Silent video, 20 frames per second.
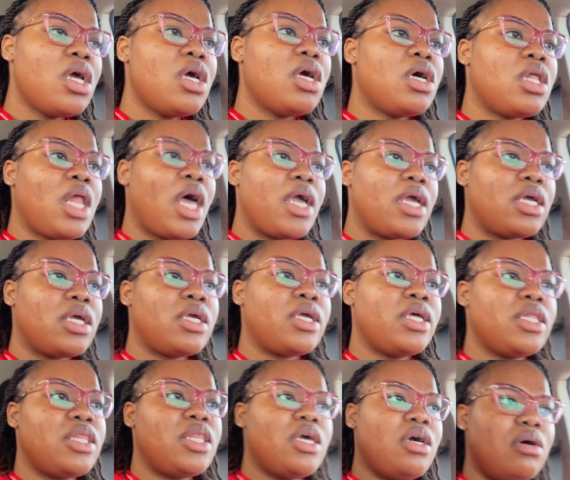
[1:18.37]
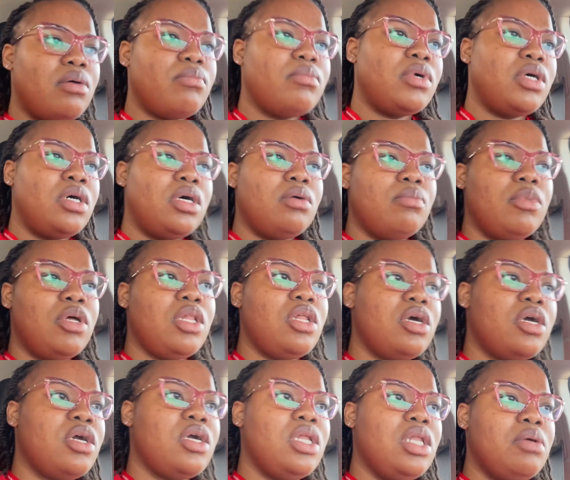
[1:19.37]
like get them a
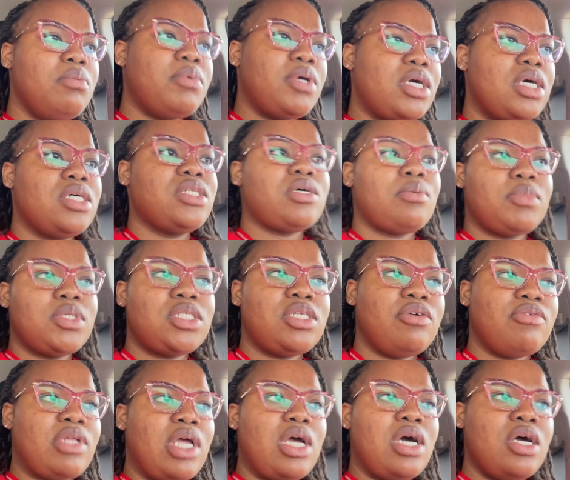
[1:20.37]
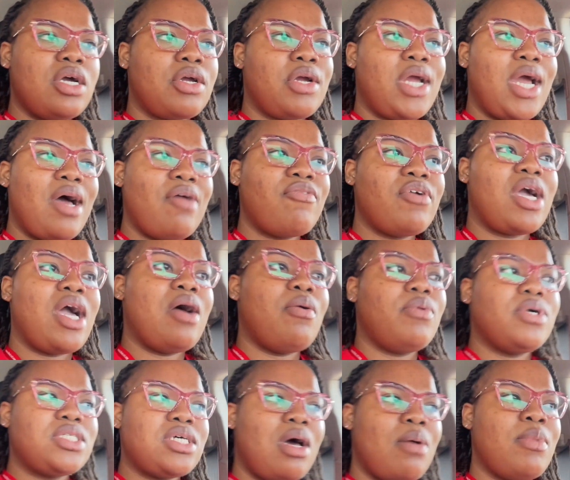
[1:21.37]
little early, because I'm gonna see if they're hungry. I forgot
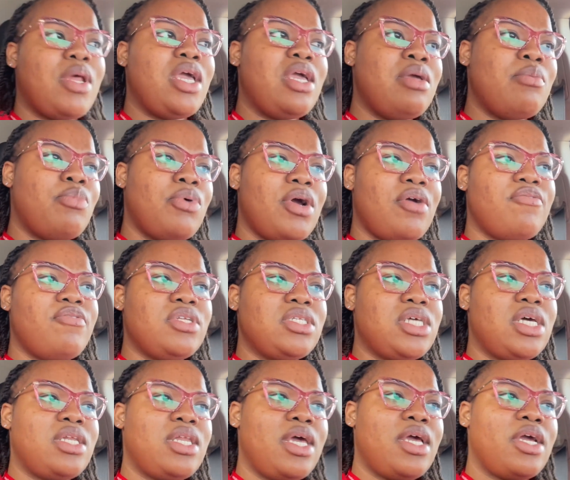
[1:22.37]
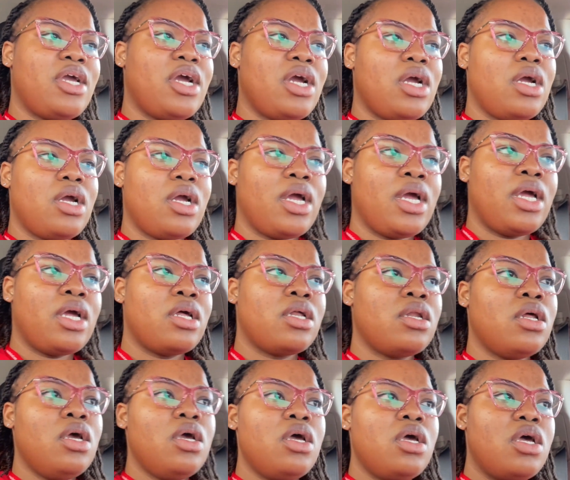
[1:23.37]
what time they eat breakfast at daycare,
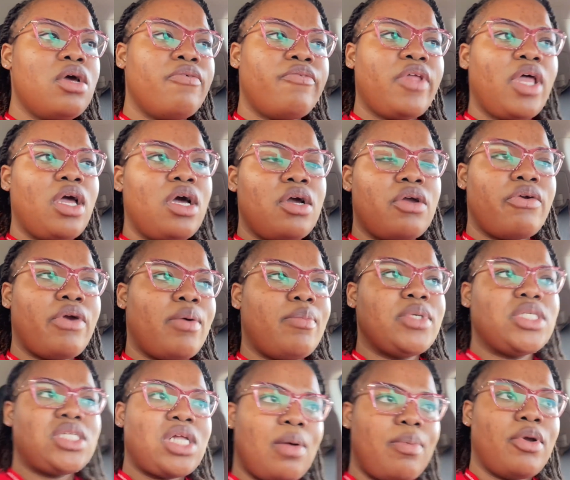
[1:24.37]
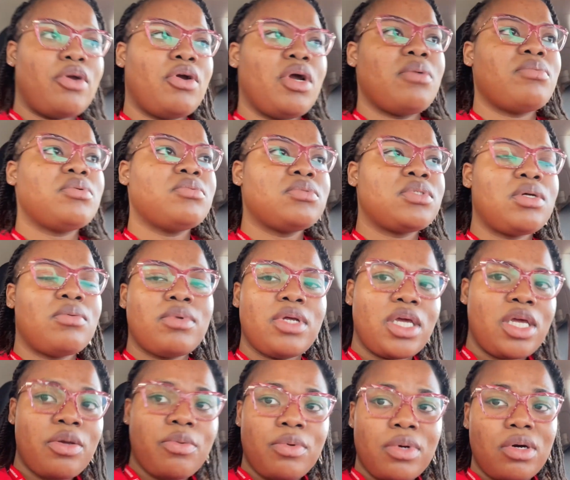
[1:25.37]
and if they're hungry, I'm gonna stop and grab them something
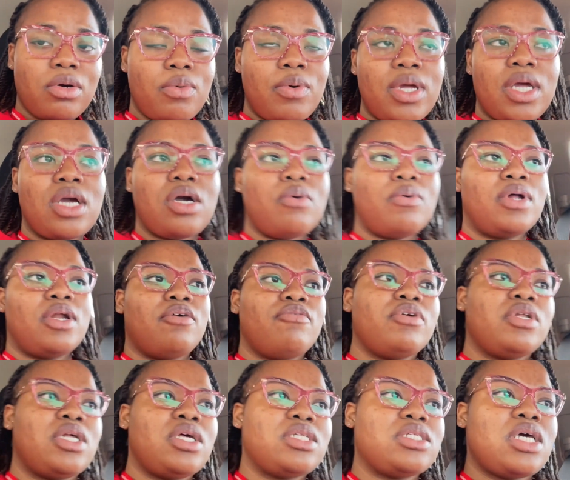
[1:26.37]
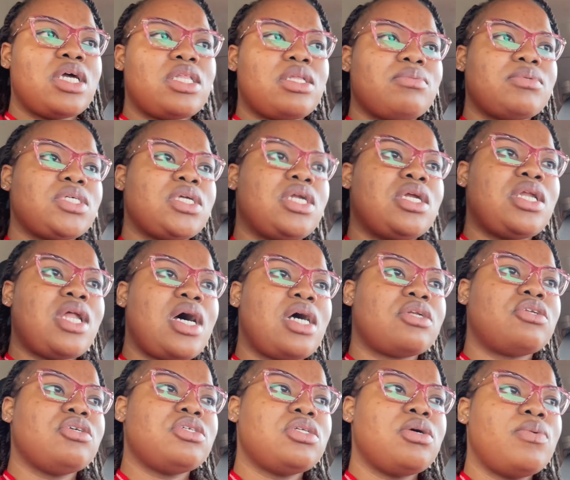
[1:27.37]
to eat real quick or whatever, and then take them to the
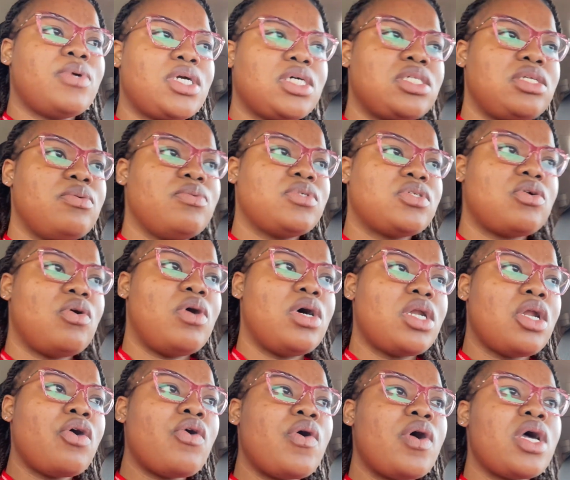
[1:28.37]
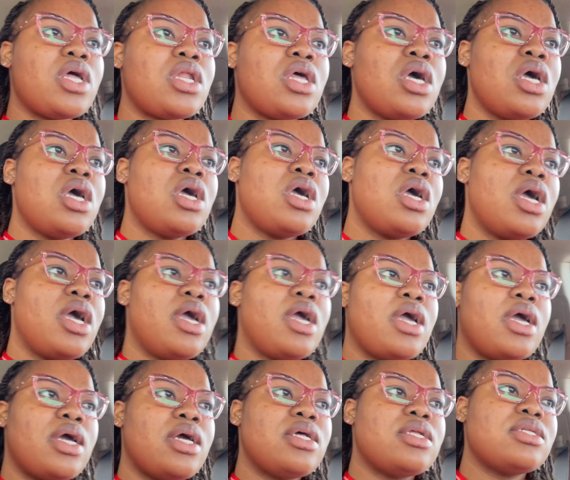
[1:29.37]
doctor so we can see what's going on.
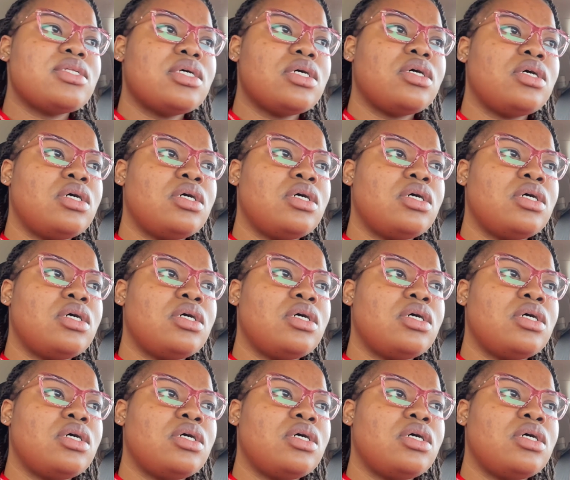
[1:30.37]
And